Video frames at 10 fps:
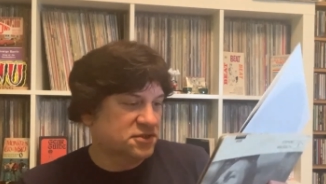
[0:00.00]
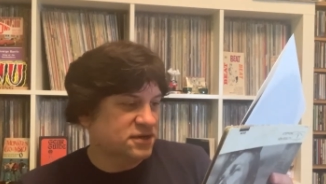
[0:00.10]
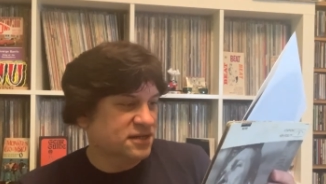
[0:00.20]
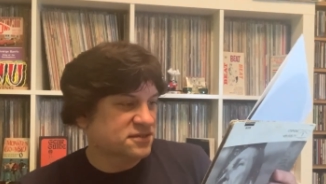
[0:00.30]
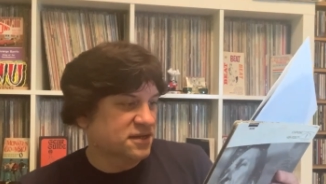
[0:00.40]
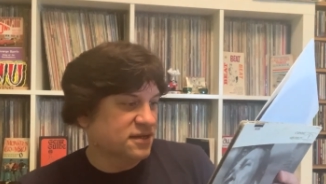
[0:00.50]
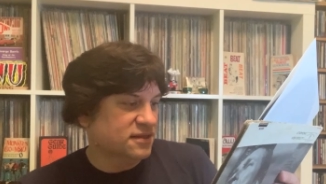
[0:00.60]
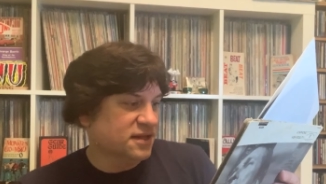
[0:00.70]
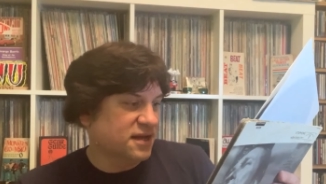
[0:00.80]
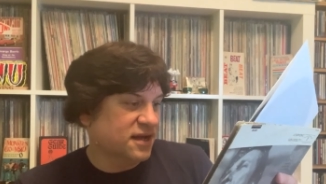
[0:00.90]
tracks like
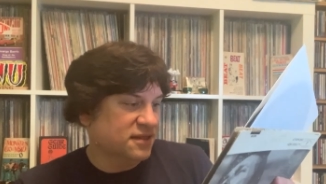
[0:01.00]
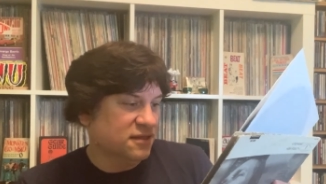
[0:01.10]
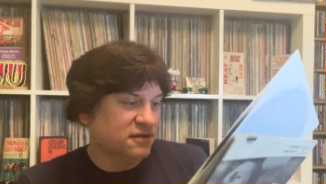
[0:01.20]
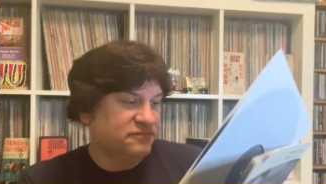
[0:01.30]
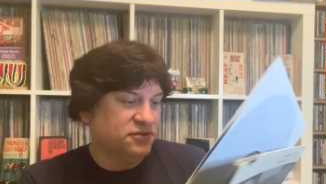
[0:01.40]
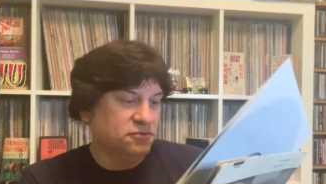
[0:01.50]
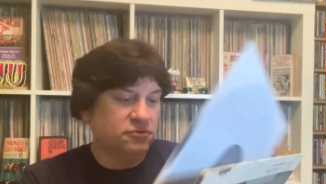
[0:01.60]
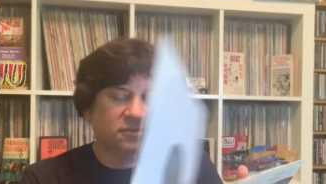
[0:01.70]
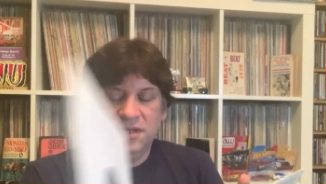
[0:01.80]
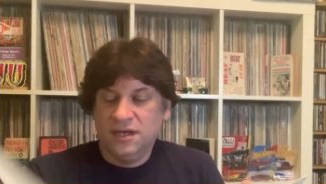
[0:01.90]
like I Love
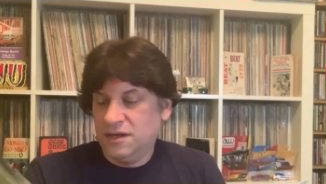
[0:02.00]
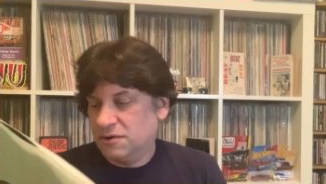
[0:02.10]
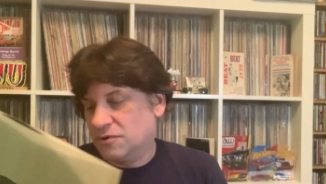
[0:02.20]
You, and of